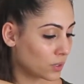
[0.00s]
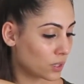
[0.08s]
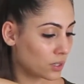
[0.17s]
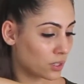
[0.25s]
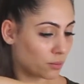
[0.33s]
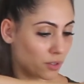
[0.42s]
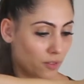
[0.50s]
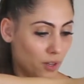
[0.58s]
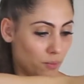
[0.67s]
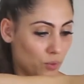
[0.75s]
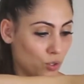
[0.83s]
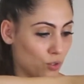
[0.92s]
Some of
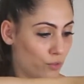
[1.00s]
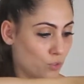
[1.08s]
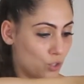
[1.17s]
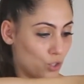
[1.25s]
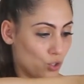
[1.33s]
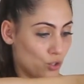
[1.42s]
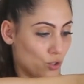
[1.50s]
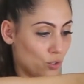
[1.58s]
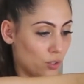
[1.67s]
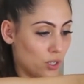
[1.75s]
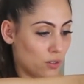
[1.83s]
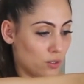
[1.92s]
that beautiful juice on
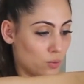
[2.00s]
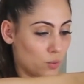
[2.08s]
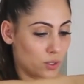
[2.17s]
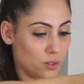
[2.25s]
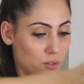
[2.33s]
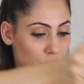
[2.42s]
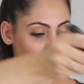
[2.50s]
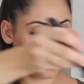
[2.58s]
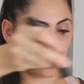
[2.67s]
there as well, because it's